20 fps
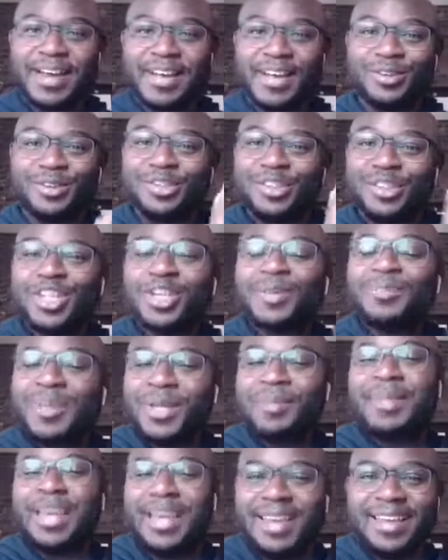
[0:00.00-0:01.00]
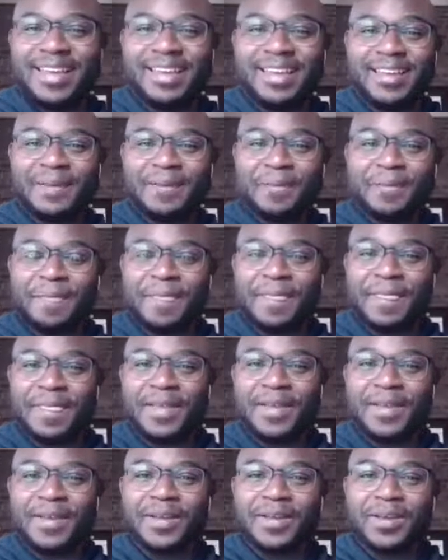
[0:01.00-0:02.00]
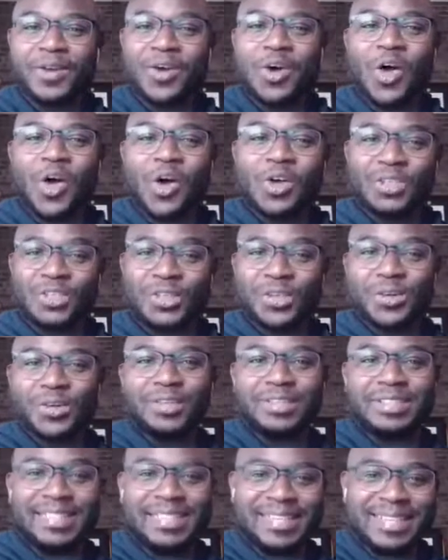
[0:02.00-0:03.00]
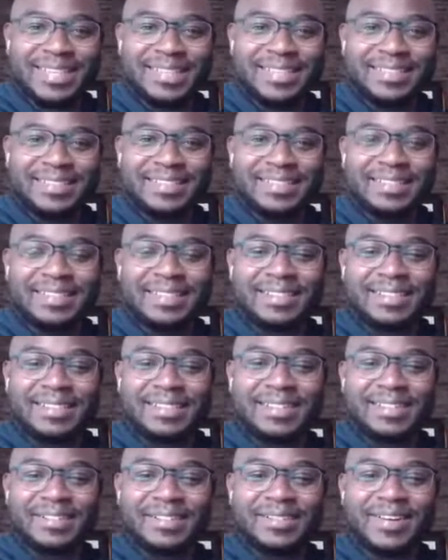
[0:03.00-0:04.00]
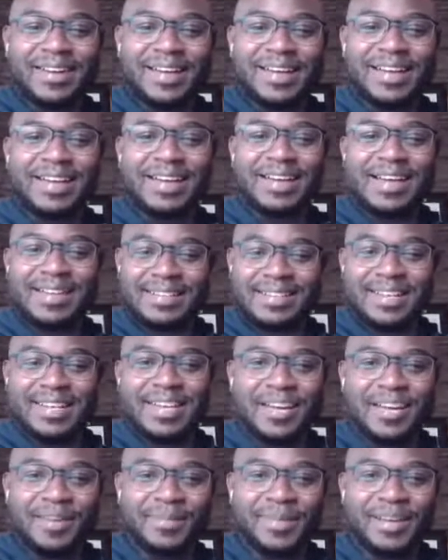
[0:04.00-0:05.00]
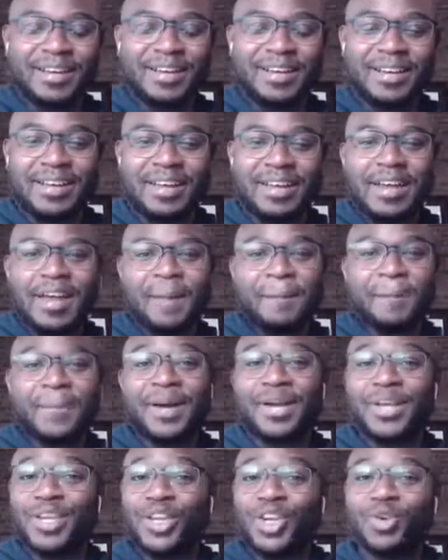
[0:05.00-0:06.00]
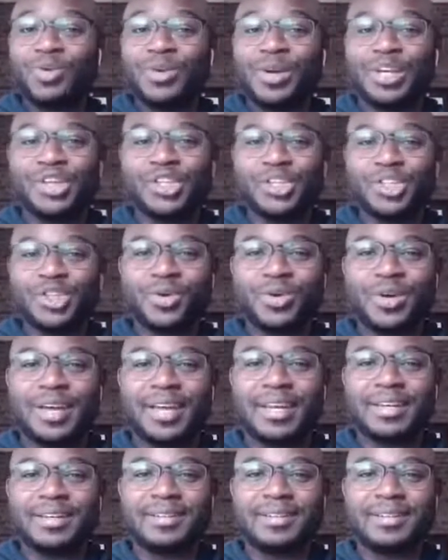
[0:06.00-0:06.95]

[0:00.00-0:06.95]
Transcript: You should be making calls to your leads, right, as they come in, but you enjoy